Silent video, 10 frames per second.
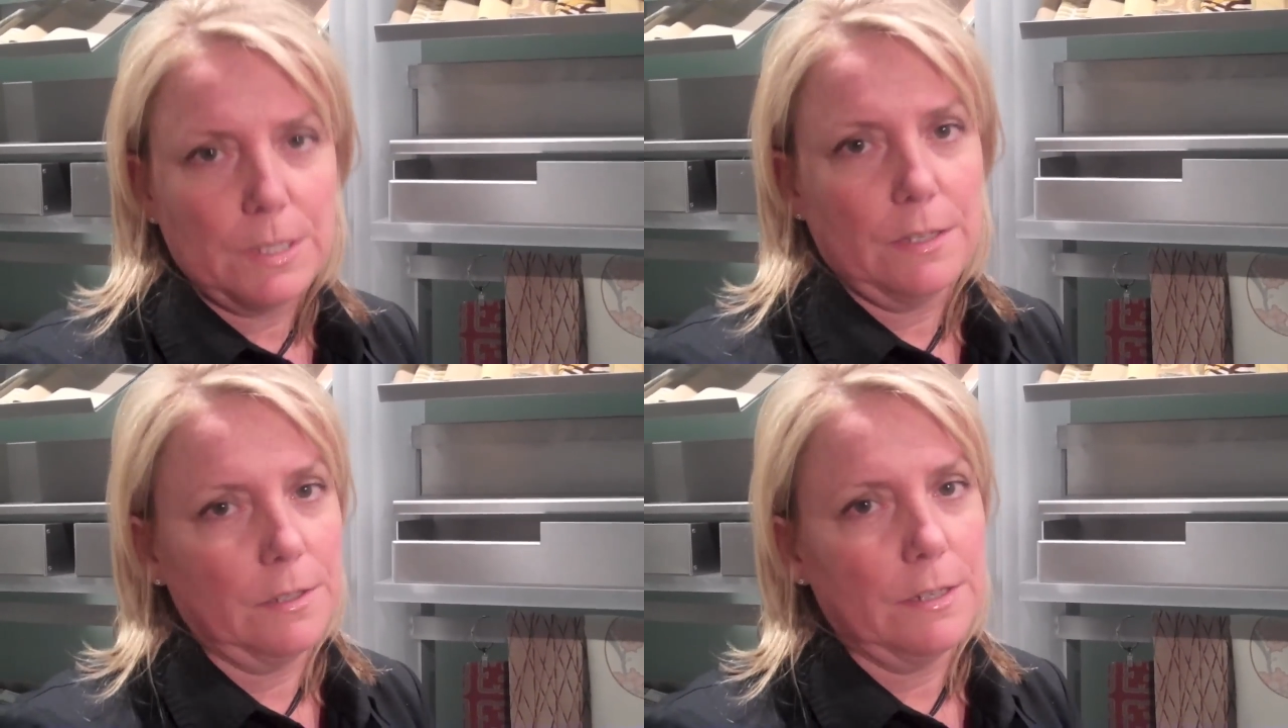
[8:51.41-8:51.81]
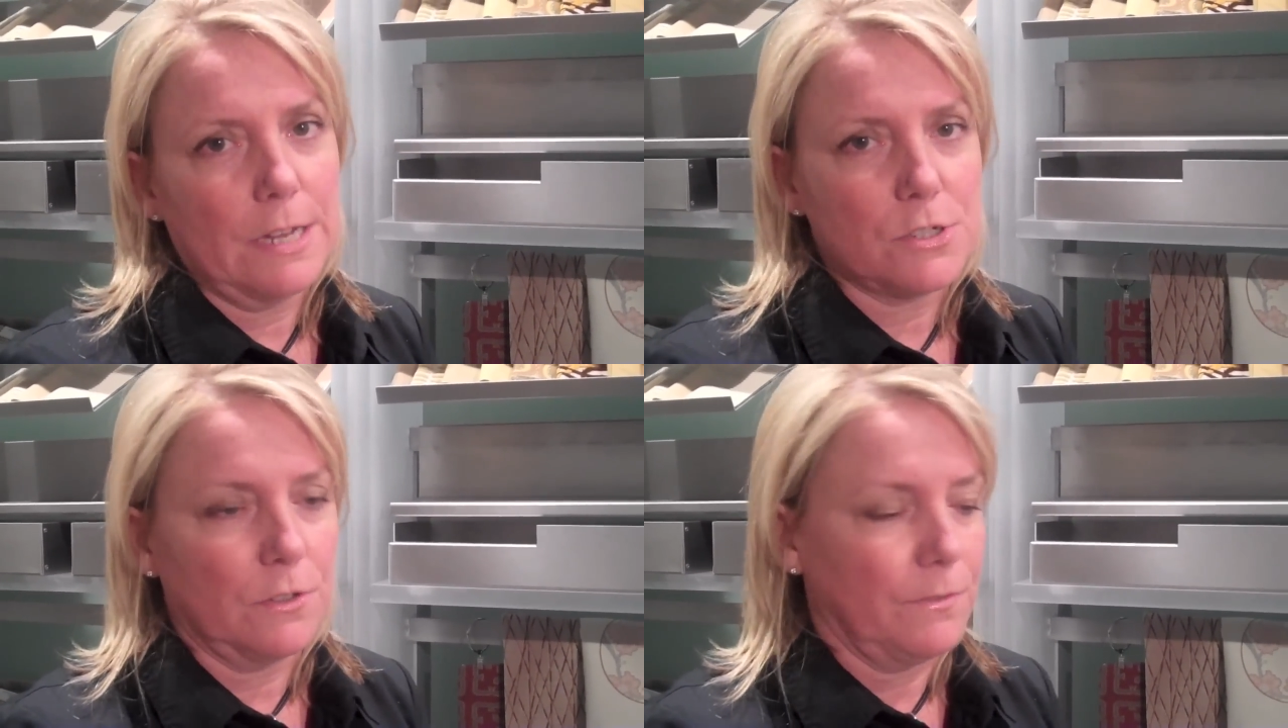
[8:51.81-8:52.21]
get in a
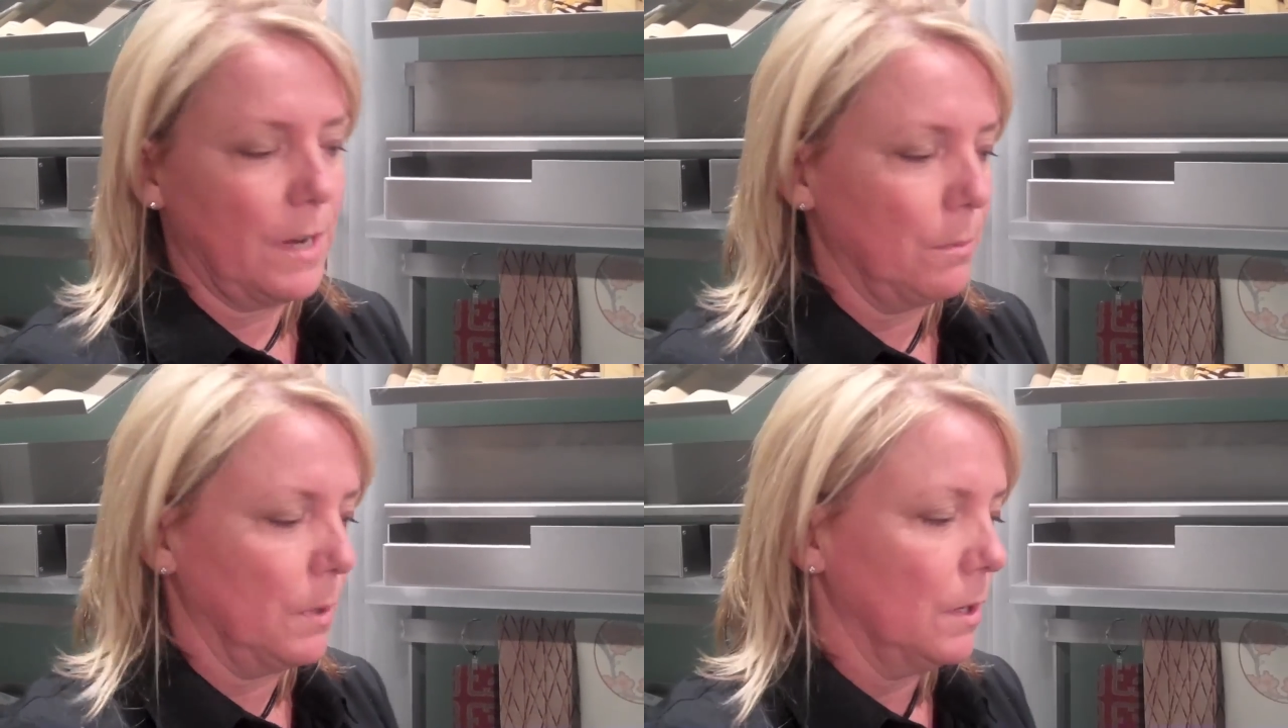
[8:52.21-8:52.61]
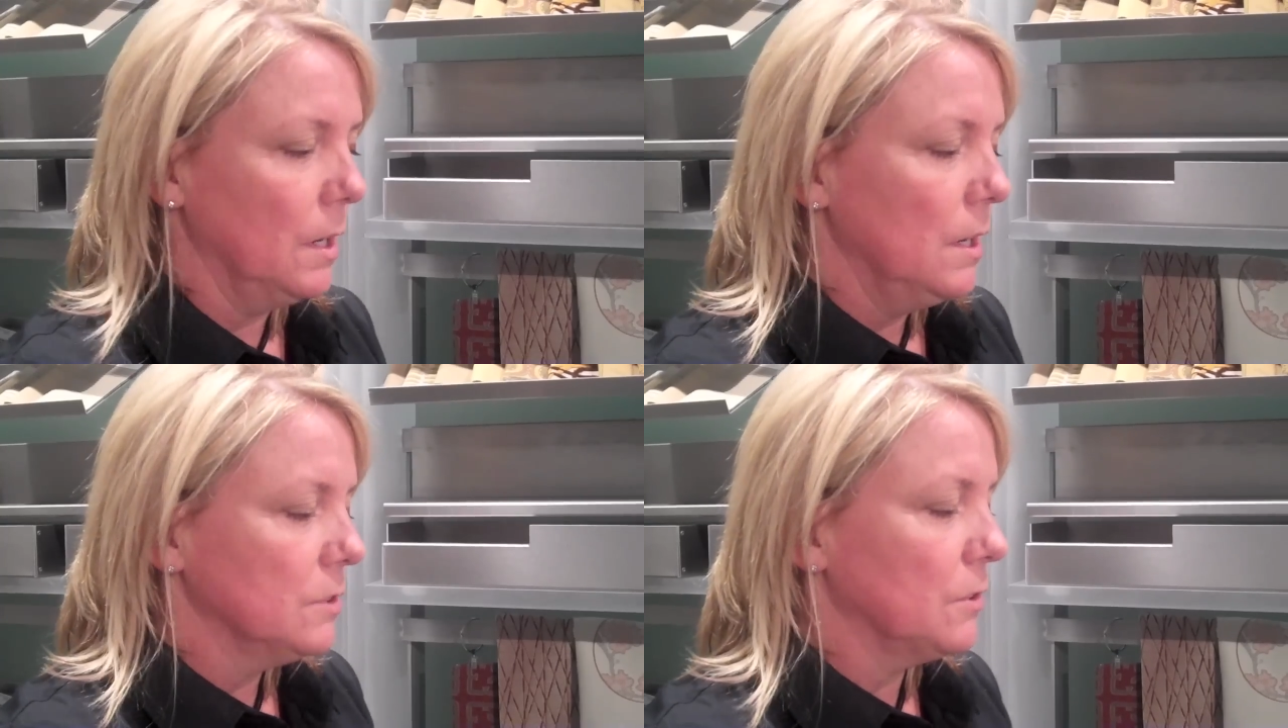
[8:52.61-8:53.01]
natural fiber.
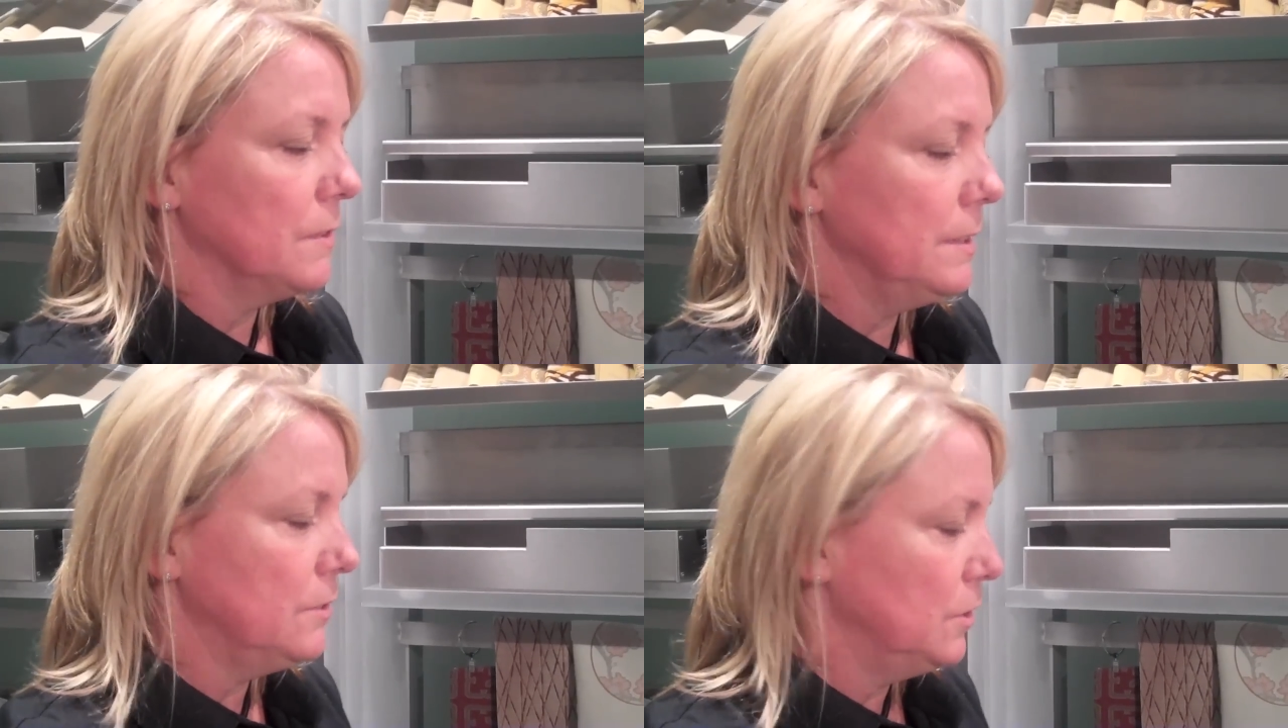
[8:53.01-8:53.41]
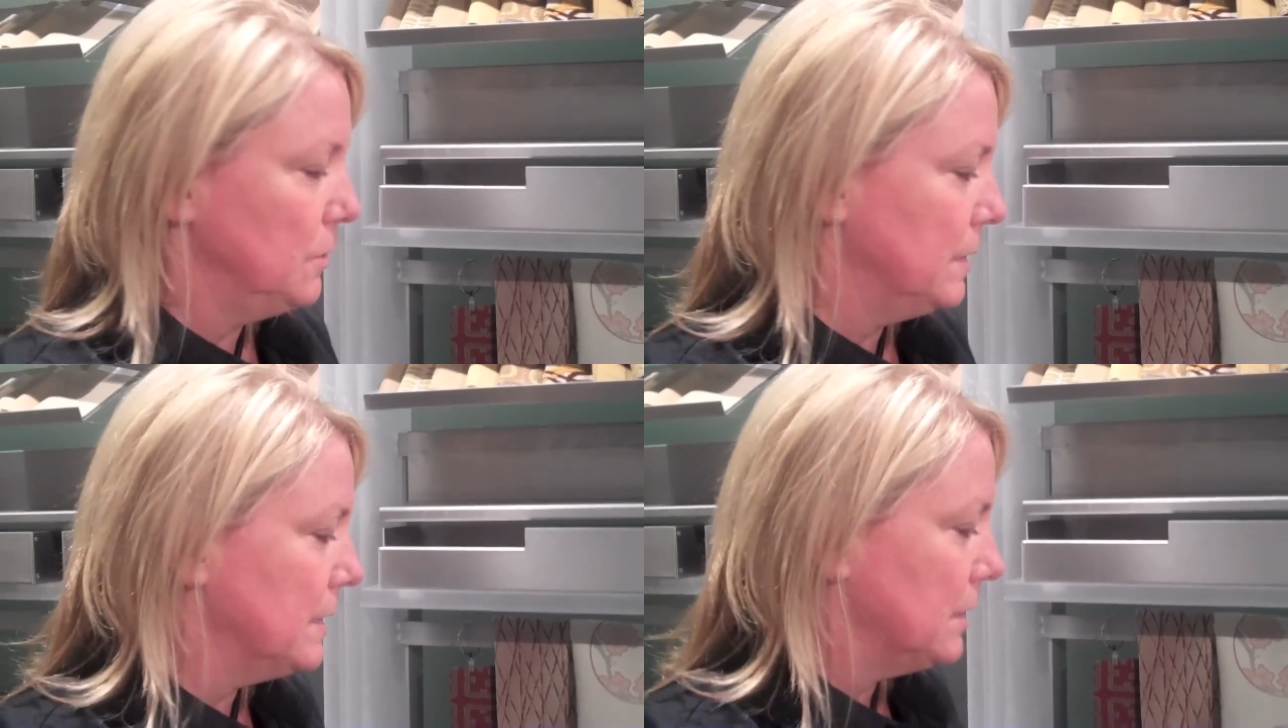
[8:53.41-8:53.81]
So these
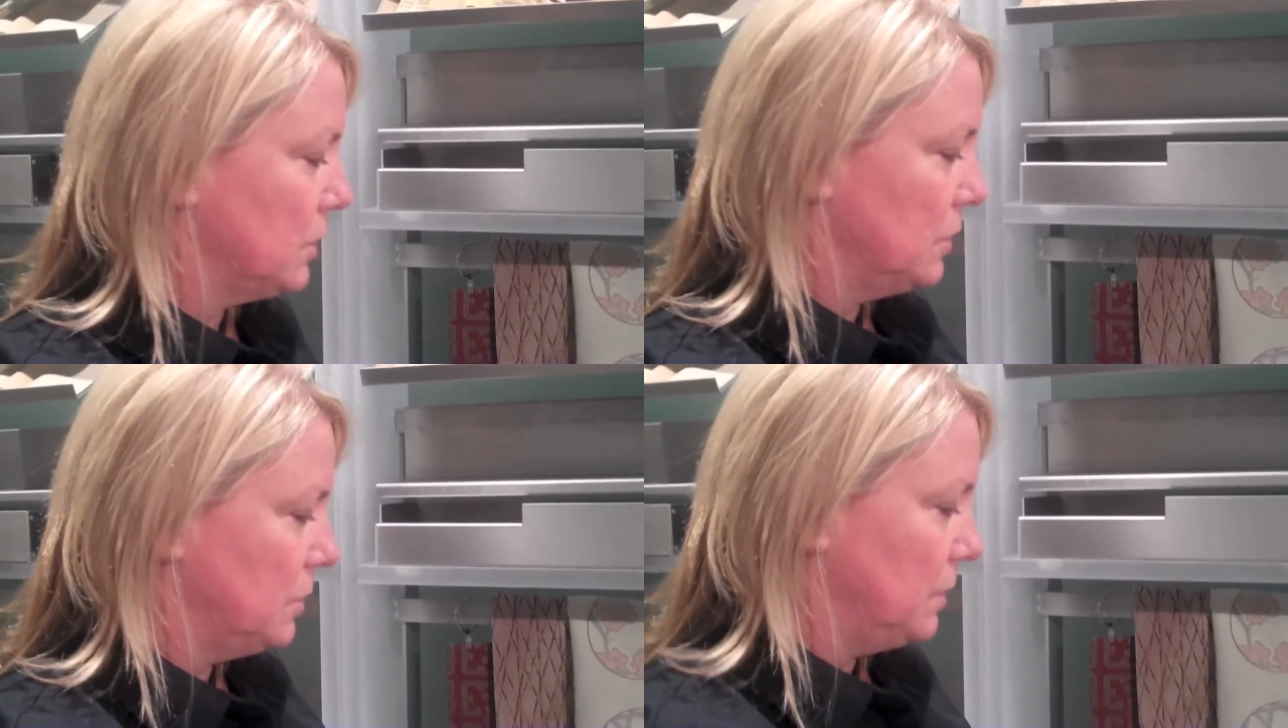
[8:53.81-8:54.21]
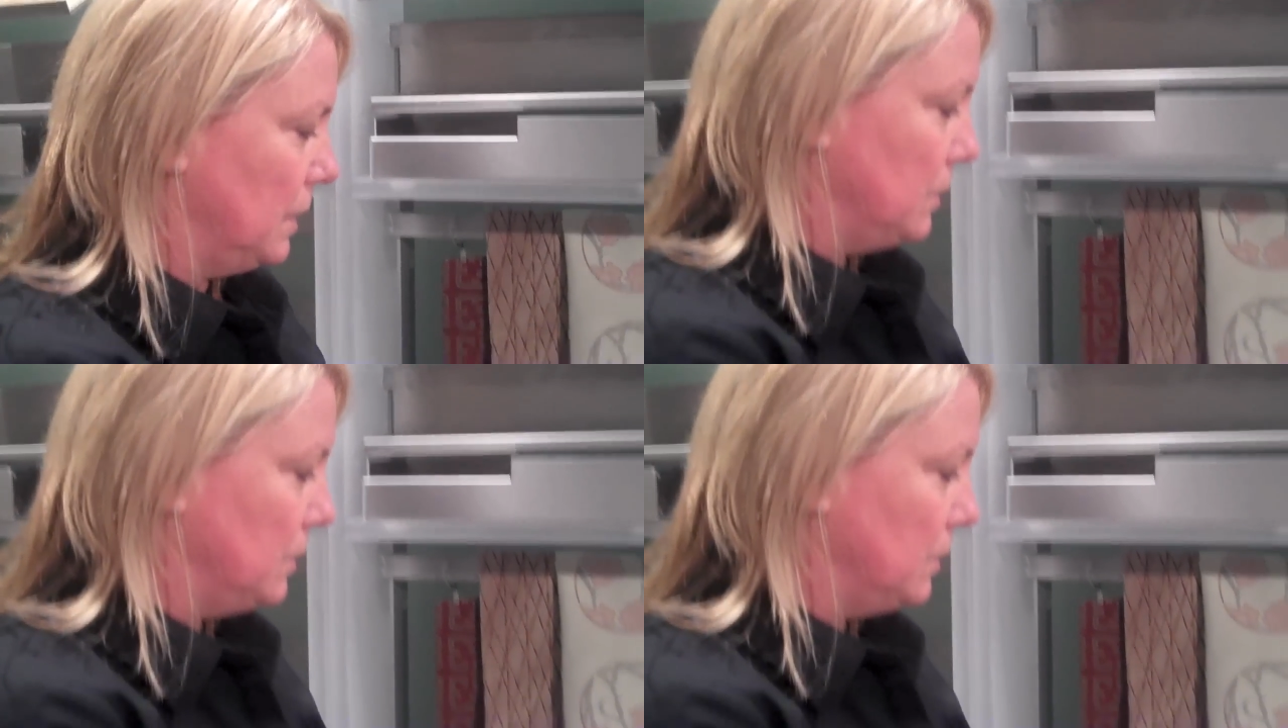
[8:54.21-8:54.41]
two, in addition to the